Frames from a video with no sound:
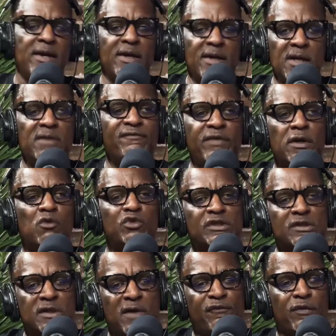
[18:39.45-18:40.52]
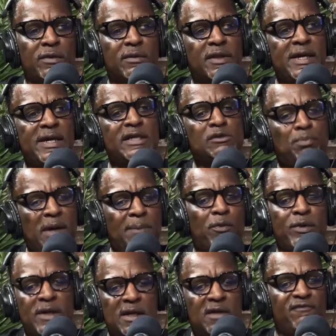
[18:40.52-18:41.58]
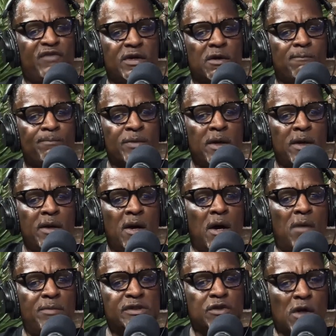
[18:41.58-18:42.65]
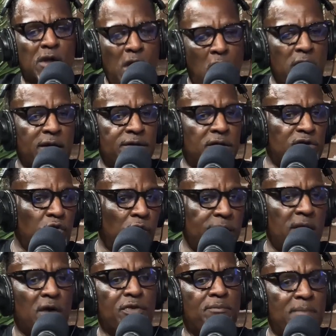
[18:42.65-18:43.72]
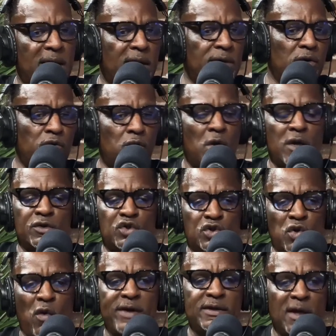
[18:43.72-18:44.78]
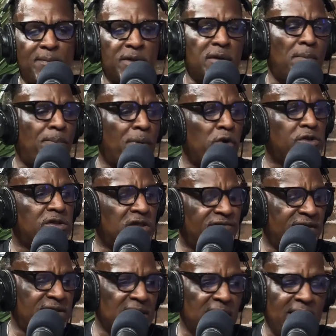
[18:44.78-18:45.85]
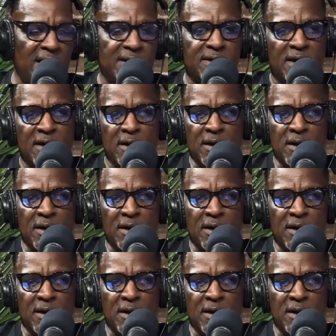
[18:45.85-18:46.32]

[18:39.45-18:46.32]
Eatonville was different. These people in Eatonville, Mr. Clark and the 20 other men who joined him in the purchase of this land,